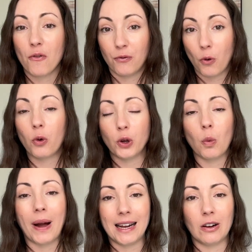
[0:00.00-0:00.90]
for your
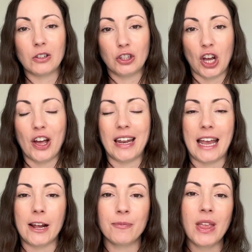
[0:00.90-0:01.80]
weight loss
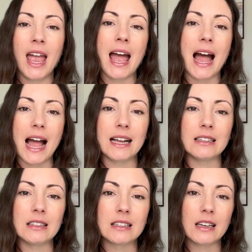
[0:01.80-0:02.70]
journey
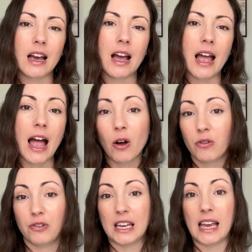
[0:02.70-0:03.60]
and a
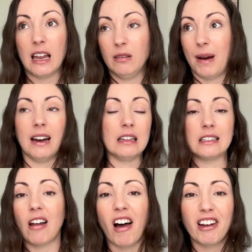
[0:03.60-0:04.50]
healthy and
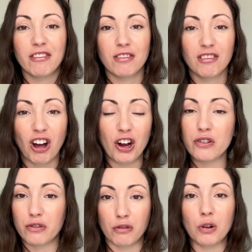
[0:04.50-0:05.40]
balanced life
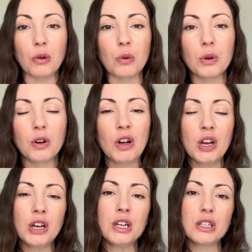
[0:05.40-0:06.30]
overall.
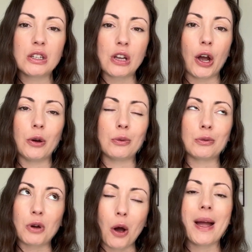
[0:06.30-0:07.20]
So
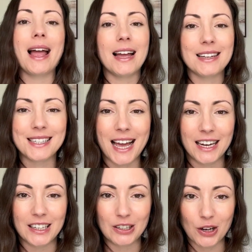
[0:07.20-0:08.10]
go ahead
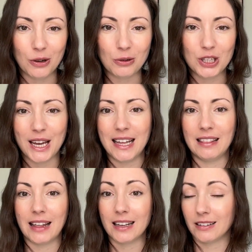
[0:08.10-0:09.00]
and indulge
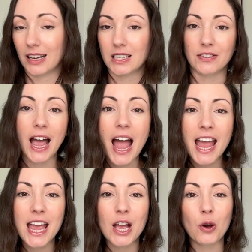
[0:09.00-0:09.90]
in that slice of
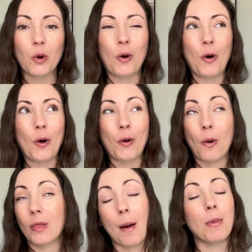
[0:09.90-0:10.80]
cake or
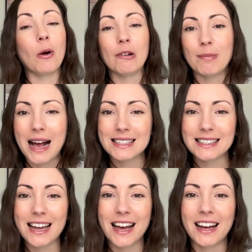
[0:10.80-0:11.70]
that bowl of
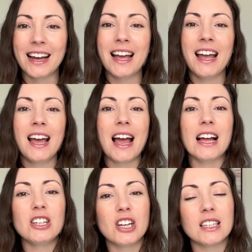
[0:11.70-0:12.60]
pasta,
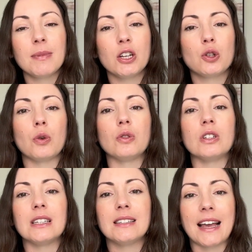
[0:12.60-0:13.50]
and just make sure
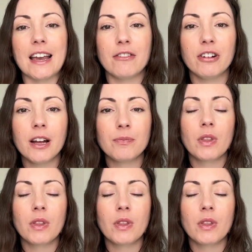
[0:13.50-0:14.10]
to savor it